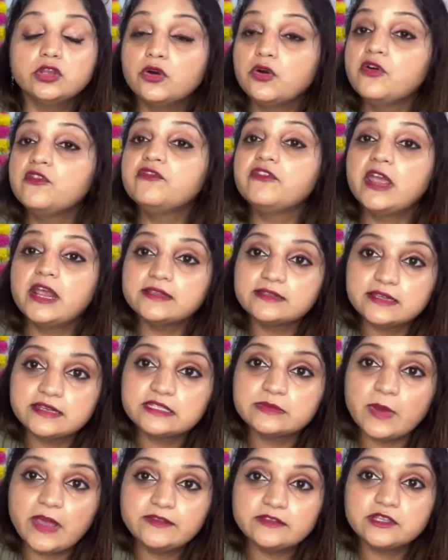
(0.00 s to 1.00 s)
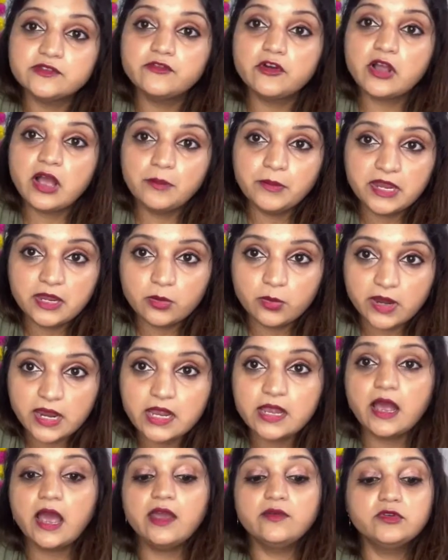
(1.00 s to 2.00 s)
Though fares are expensive for coming week,